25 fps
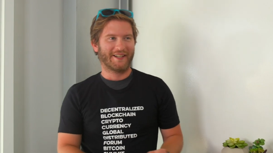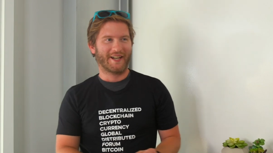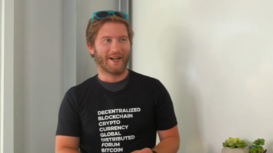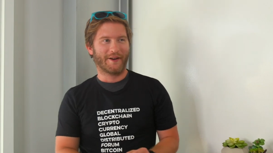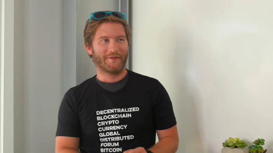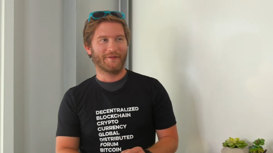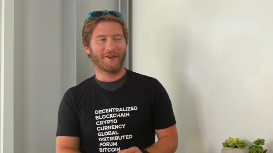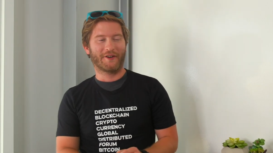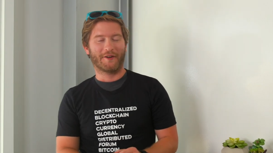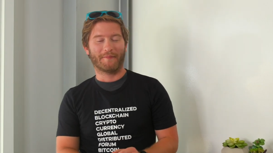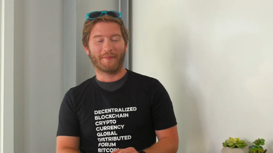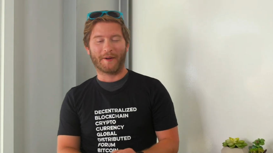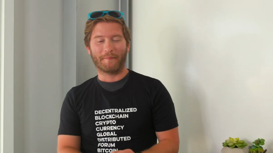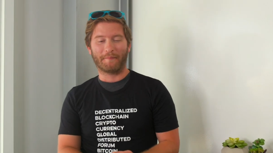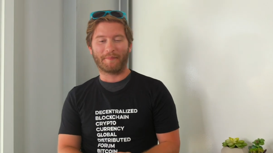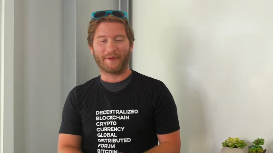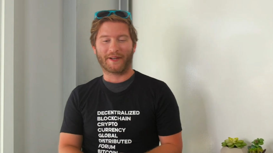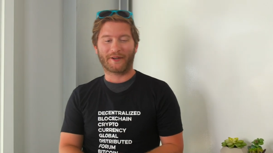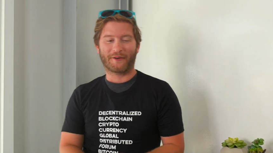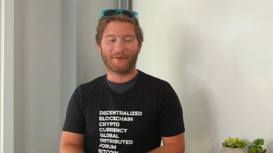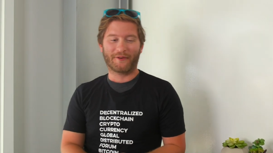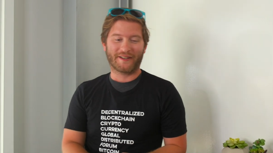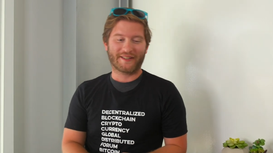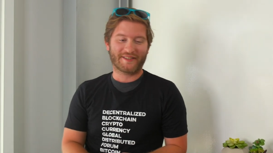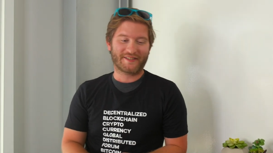I've known about
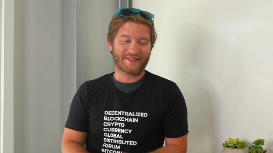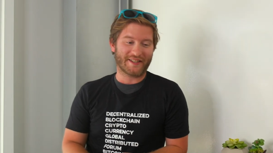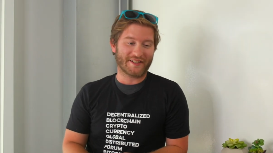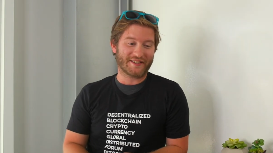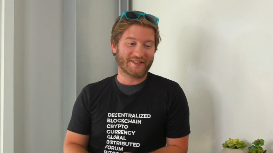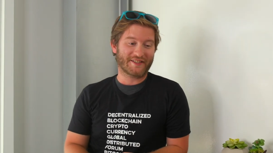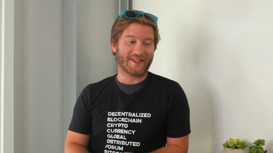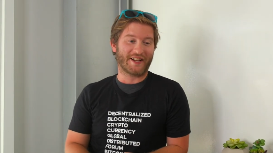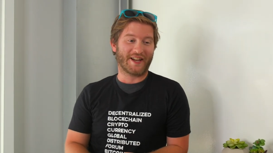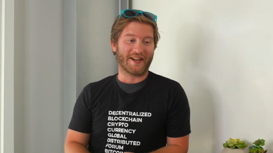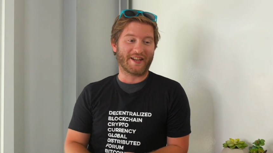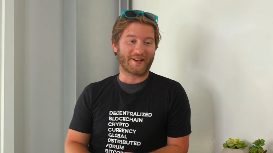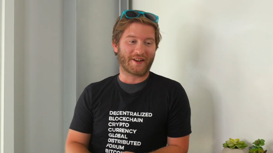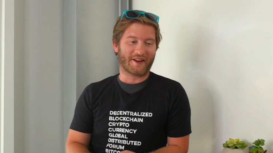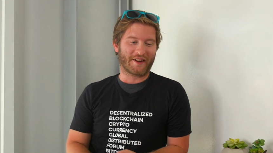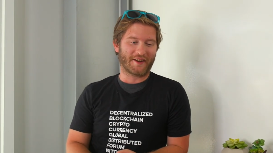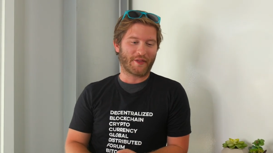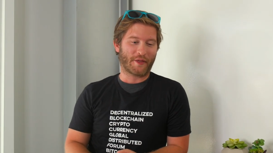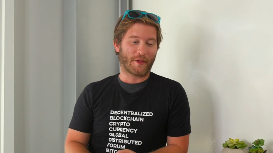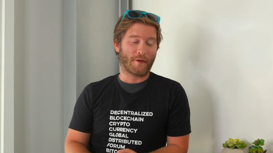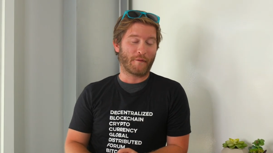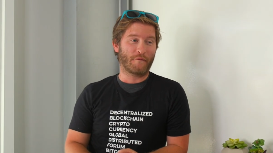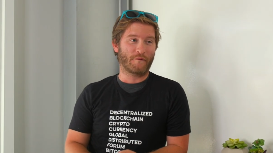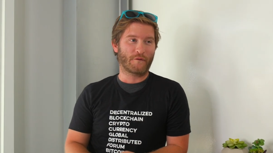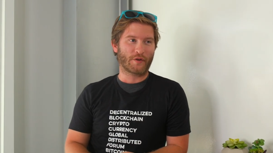Bitcoin since like
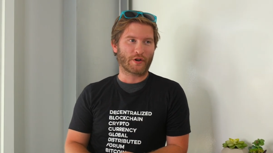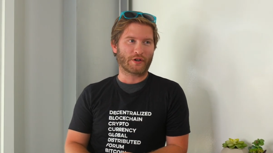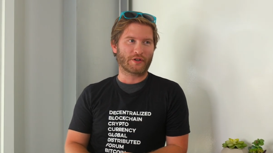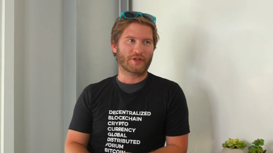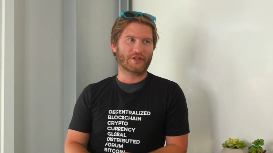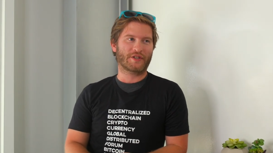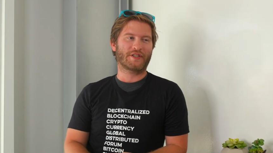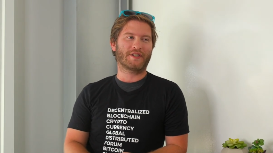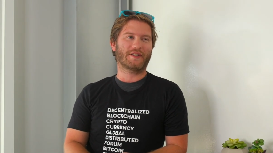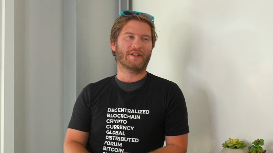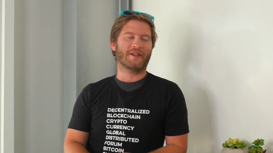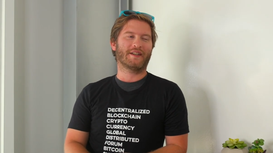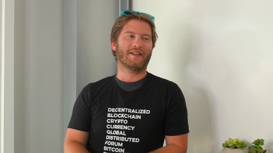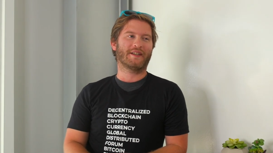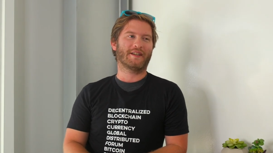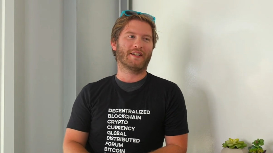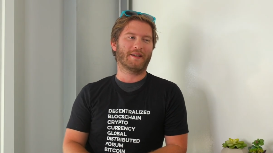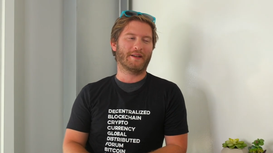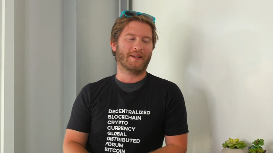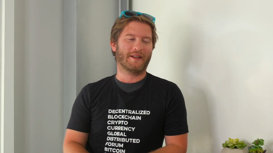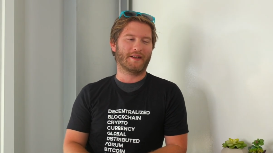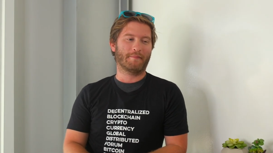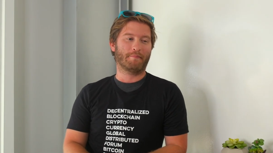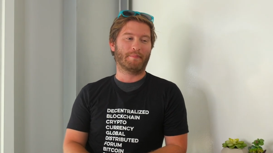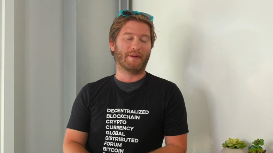the first
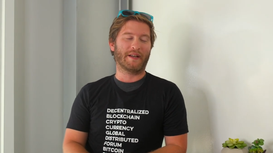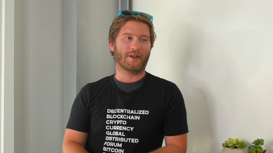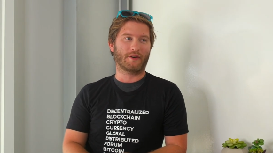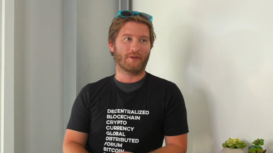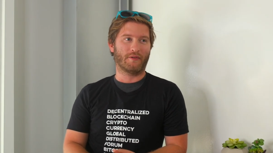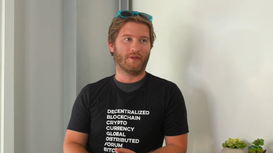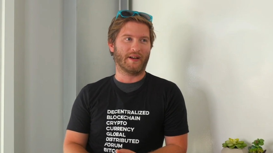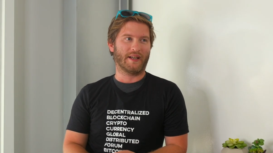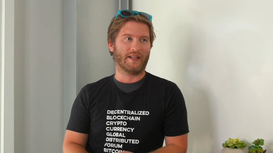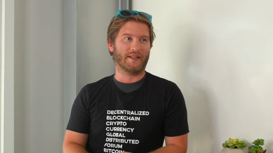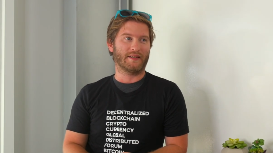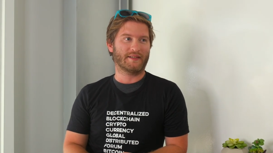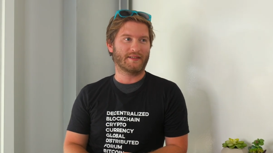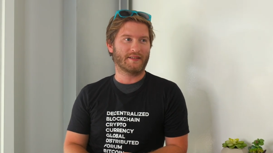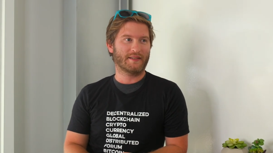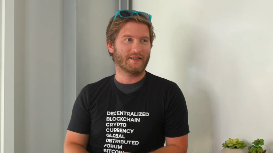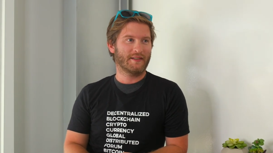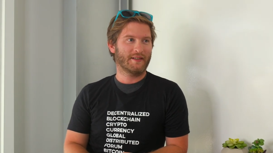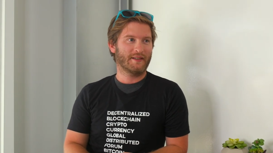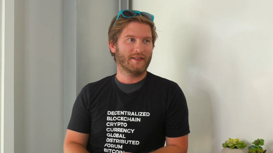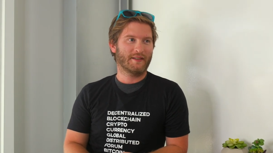Bitcoins.